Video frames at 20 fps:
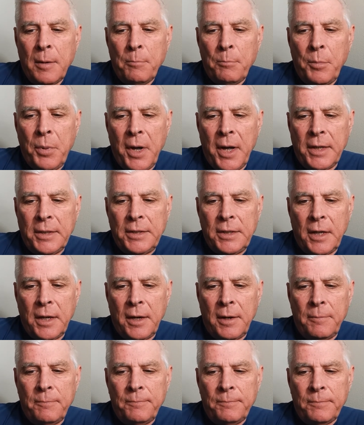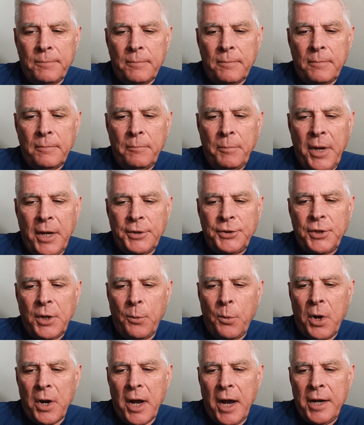But um, based on
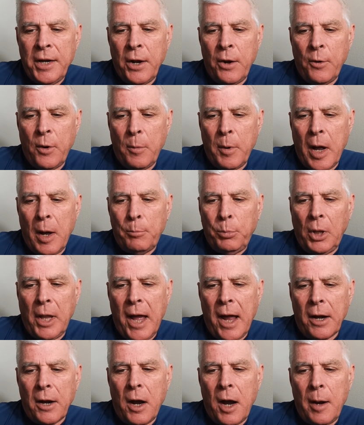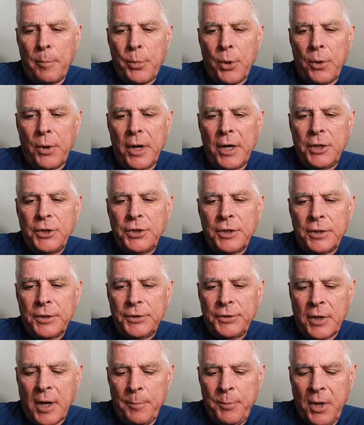what I know about black
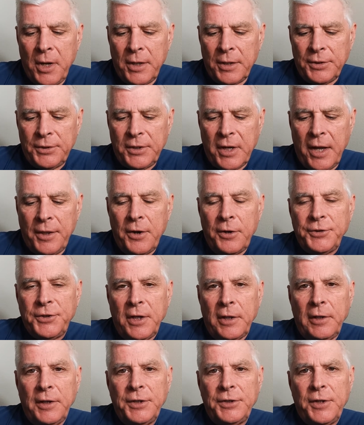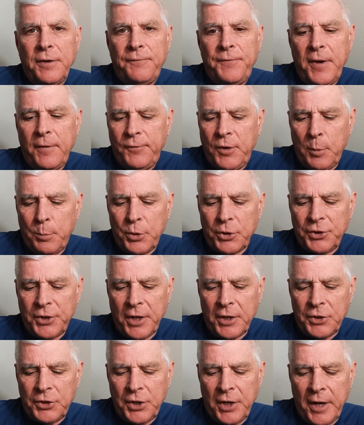operations, I'm going to say there's at least a
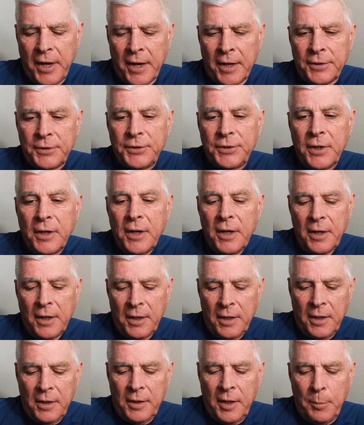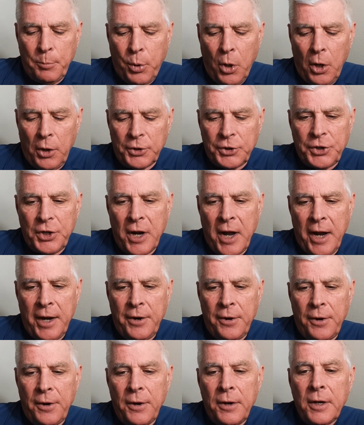50% chance that Paul
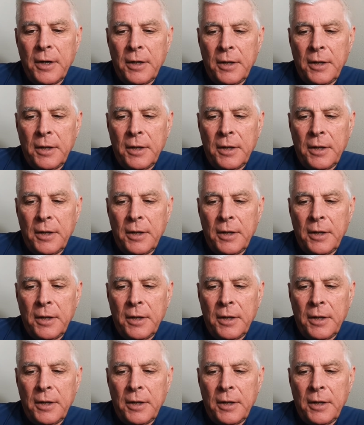Schneider,